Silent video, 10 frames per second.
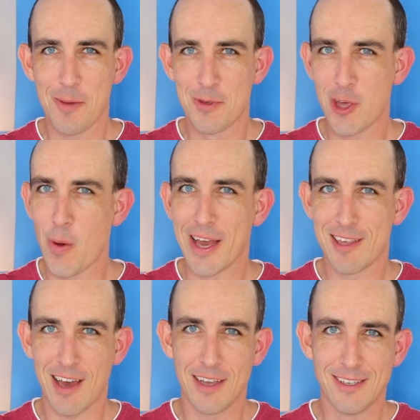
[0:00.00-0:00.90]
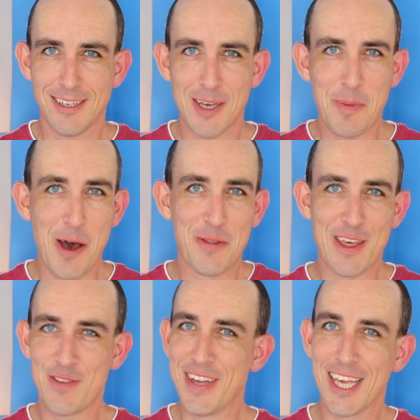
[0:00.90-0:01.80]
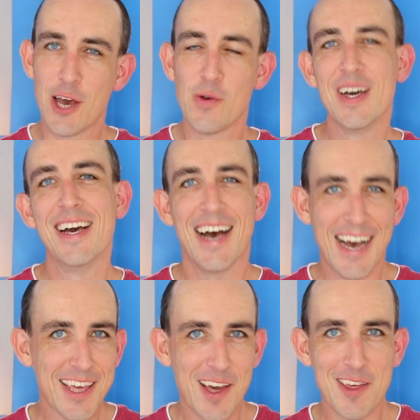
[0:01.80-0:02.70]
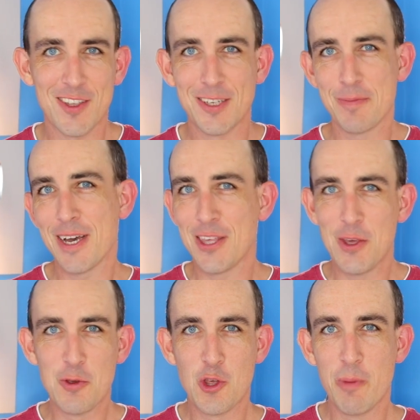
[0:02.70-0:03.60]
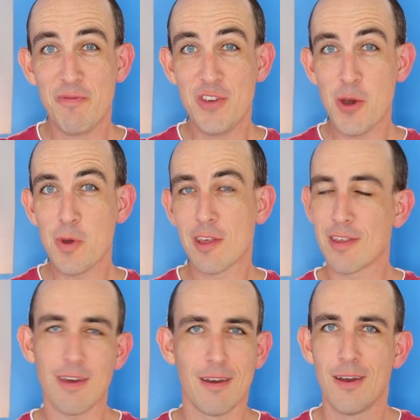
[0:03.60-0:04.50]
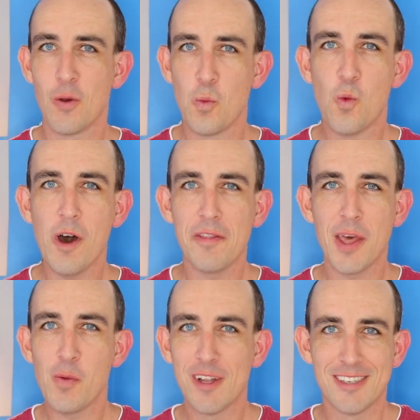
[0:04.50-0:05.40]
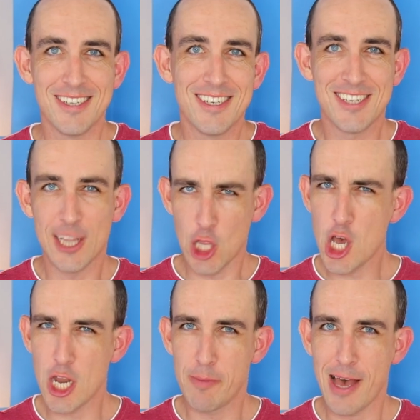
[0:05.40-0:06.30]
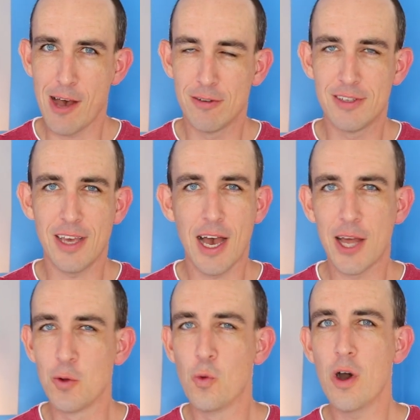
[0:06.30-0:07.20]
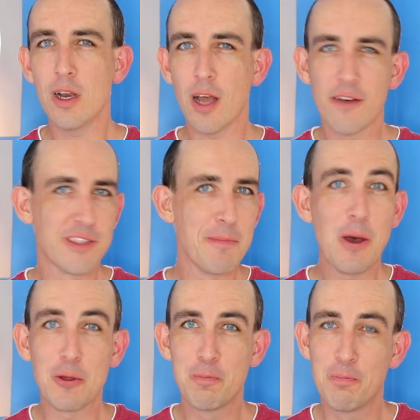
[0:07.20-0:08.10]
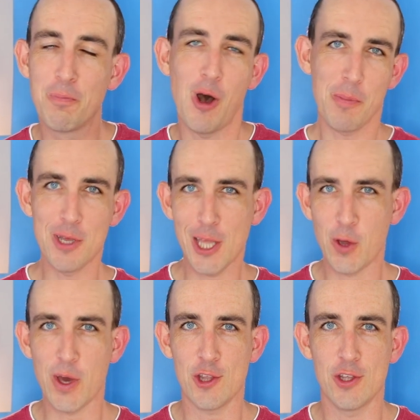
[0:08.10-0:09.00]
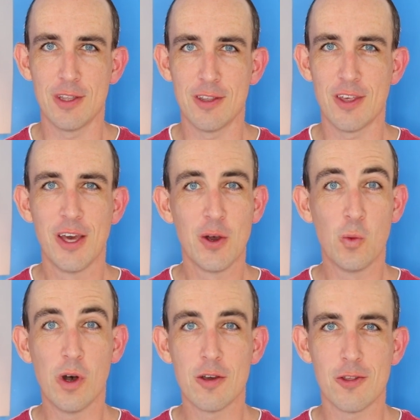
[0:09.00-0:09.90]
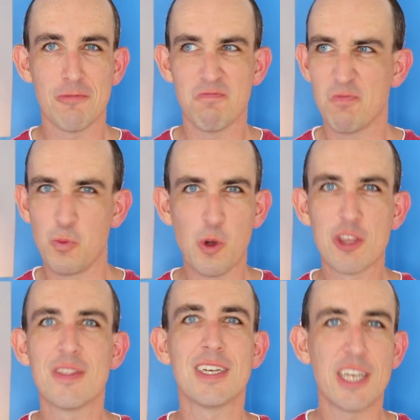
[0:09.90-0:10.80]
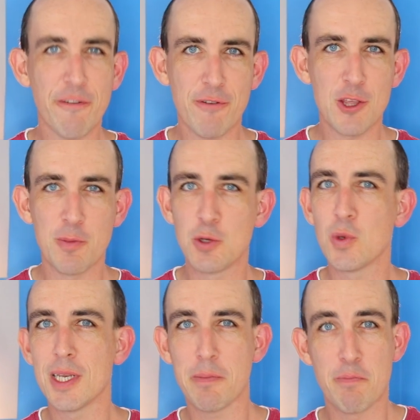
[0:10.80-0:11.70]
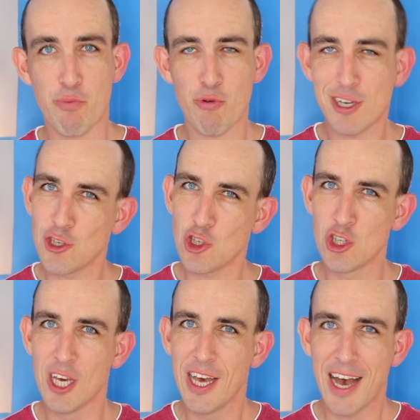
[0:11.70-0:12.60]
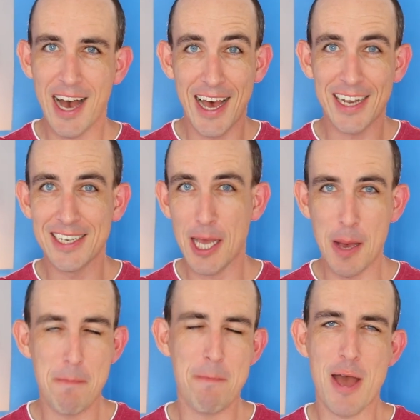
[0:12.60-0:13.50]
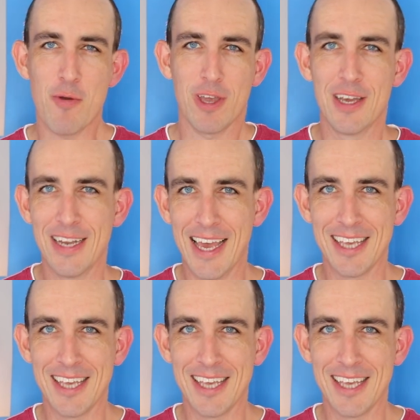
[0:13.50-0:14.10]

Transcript: am so excited about this video. I asked my YouTube viewers what they wanted to learn about, and one of the most popular questions was, what's the difference between British and American